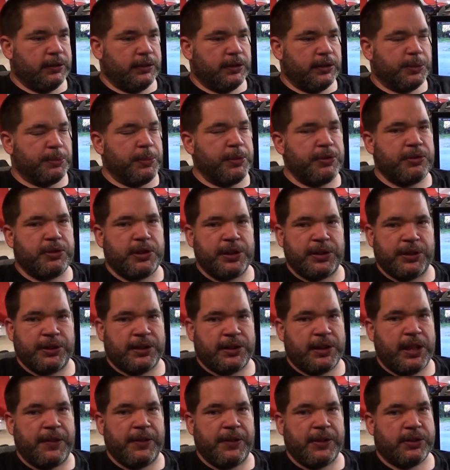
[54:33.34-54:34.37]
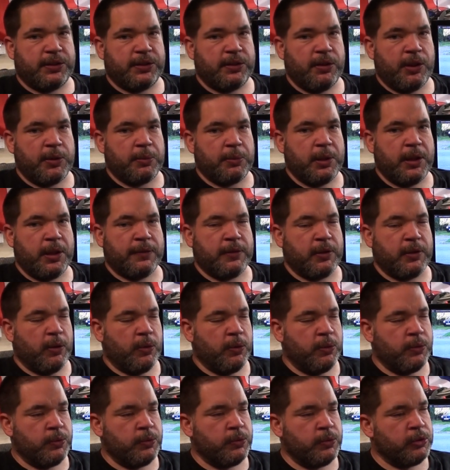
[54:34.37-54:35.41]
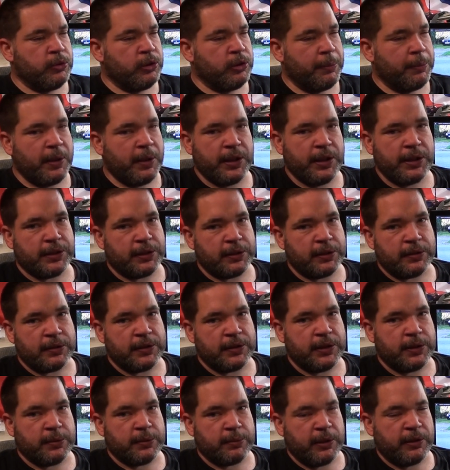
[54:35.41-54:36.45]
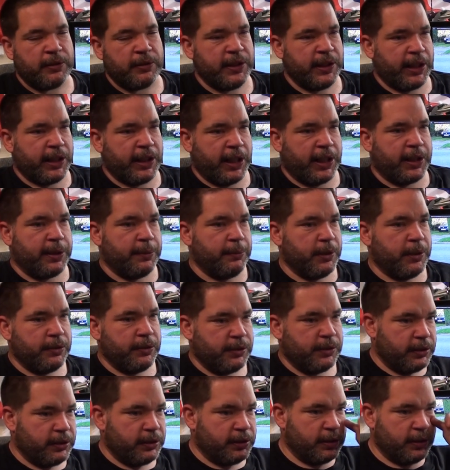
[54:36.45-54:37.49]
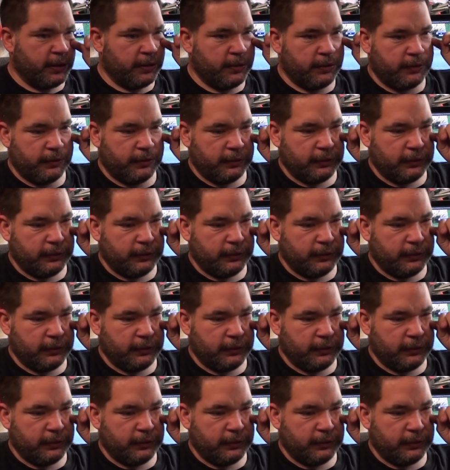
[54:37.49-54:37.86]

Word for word: It's mostly just down the side where I've got all the bicycles, that's where it leaked the most, so...